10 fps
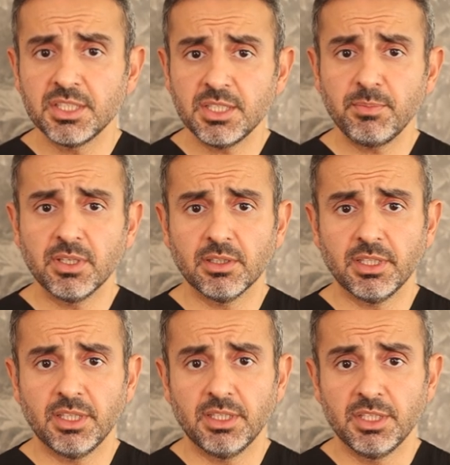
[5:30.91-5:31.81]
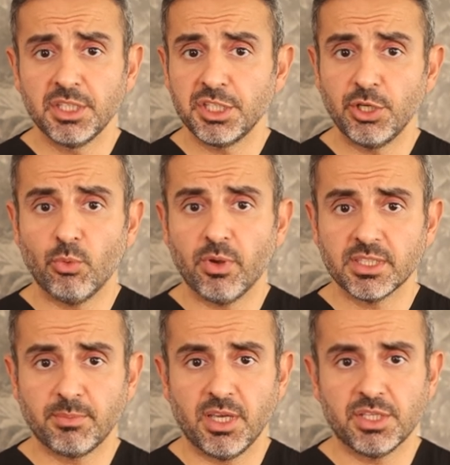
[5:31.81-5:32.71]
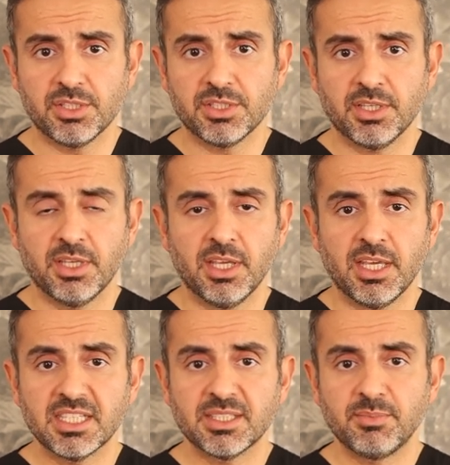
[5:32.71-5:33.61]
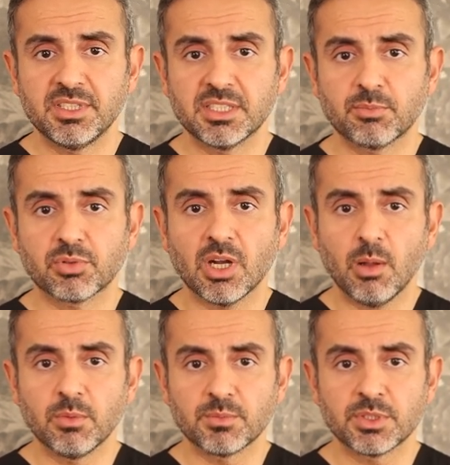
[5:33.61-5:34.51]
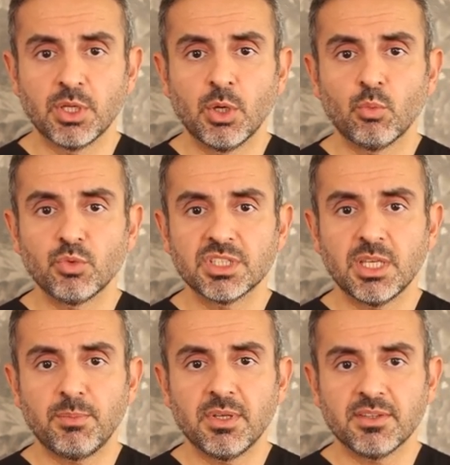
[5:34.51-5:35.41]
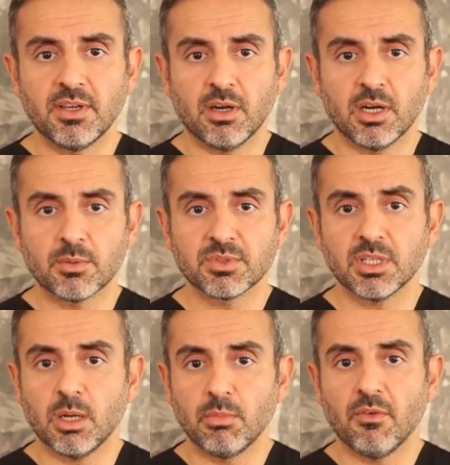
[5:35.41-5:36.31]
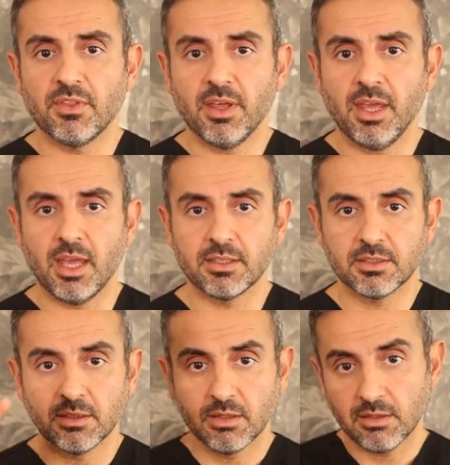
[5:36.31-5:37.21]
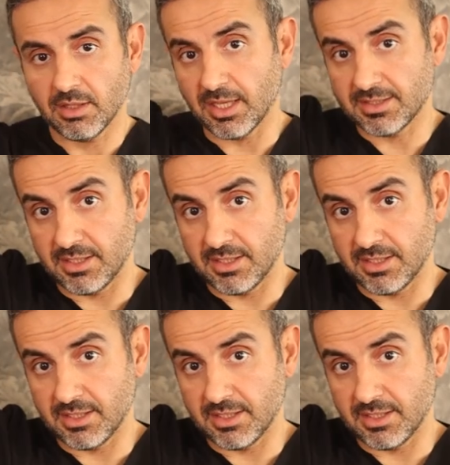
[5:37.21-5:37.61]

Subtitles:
Typically, TOS patients experience problems with keeping their arms above the head, like